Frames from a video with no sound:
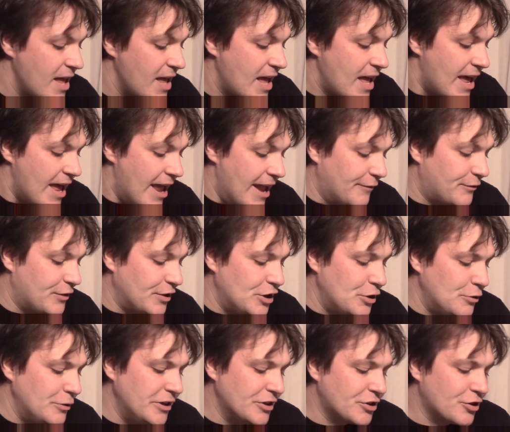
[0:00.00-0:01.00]
if the
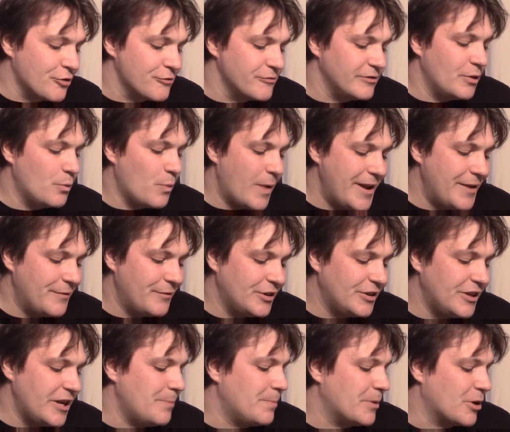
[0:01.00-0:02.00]
unit is currently wavered,
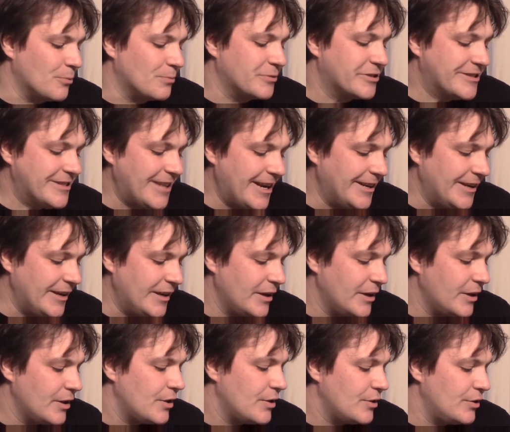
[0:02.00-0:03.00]
it becomes steady.
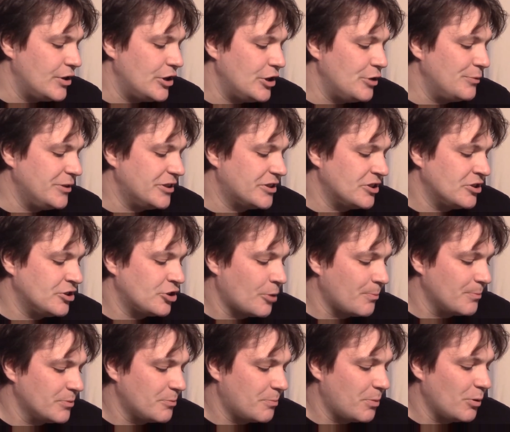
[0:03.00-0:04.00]
The unit's
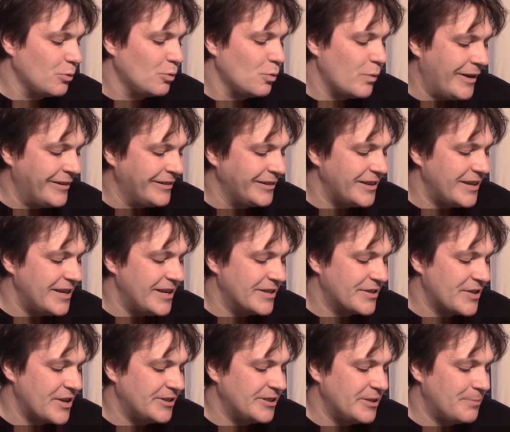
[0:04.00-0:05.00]
Indomitable Will is
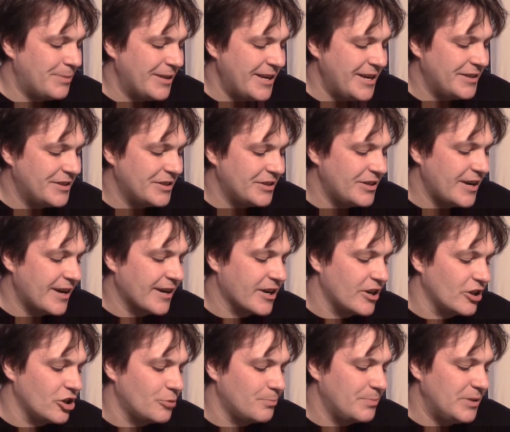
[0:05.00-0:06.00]
then depleted and
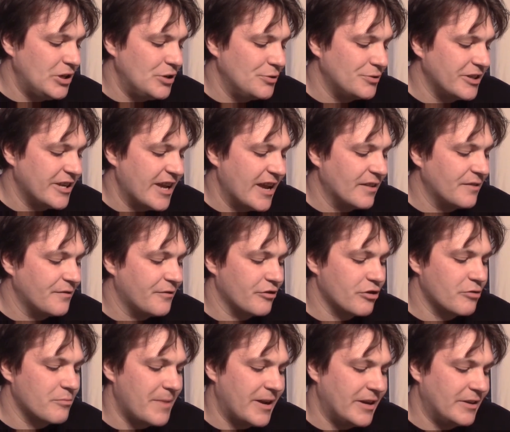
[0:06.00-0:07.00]
cannot be used again for
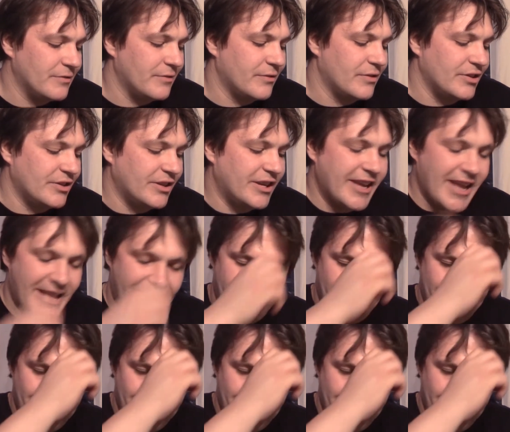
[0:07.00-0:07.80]
the remainder of the game.